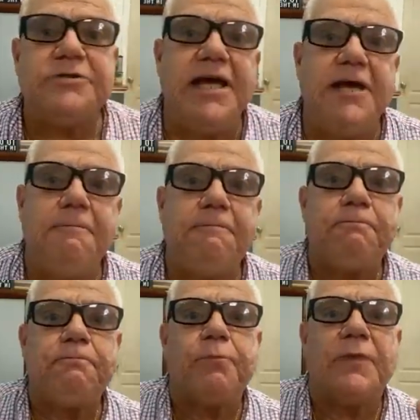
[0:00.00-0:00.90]
You see,
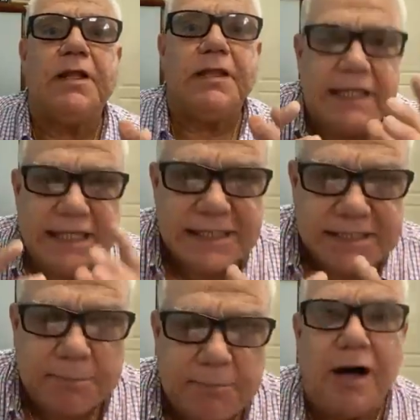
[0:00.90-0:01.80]

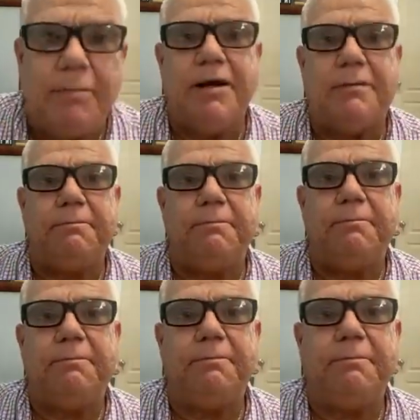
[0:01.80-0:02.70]
this is the problem.